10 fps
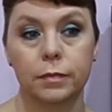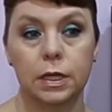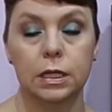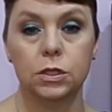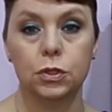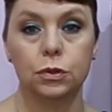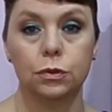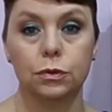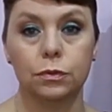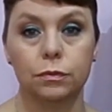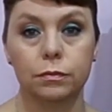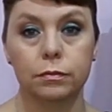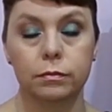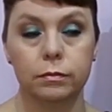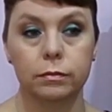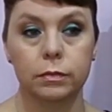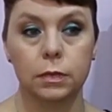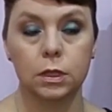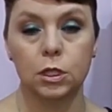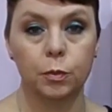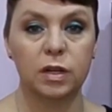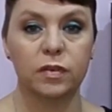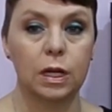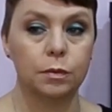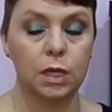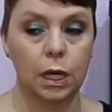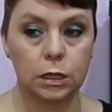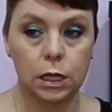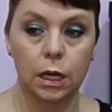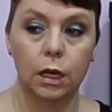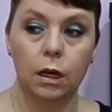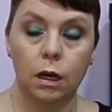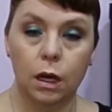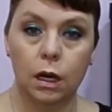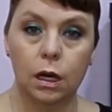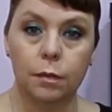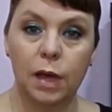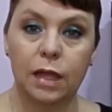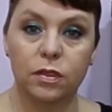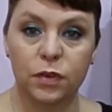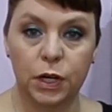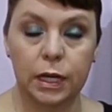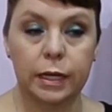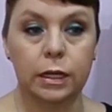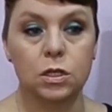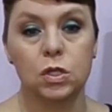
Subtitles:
into a little bit of an update at the very end.